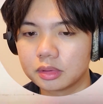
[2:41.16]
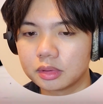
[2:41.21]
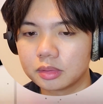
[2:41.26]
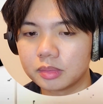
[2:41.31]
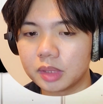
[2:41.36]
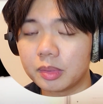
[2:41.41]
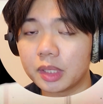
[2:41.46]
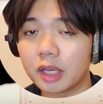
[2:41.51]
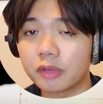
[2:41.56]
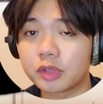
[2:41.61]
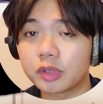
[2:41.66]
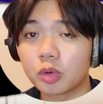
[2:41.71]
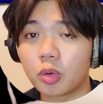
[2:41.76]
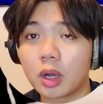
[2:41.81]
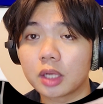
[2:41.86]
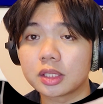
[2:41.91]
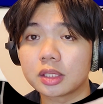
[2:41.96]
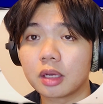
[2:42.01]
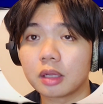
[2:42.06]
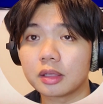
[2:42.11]
Maybe after
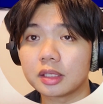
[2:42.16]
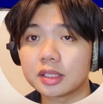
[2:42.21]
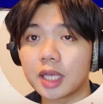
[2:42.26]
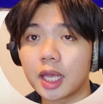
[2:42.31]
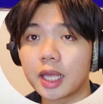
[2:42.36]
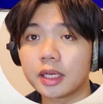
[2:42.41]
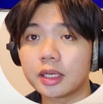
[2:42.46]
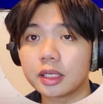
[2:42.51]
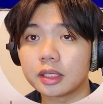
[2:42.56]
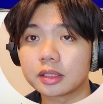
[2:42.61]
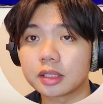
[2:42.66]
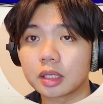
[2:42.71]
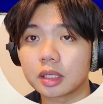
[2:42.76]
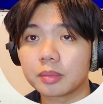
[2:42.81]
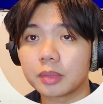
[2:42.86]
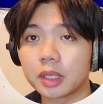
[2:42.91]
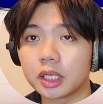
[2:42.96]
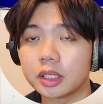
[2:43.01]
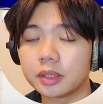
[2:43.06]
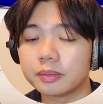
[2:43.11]
watching all these endings I
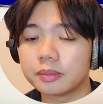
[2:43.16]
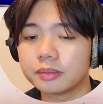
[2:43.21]
might.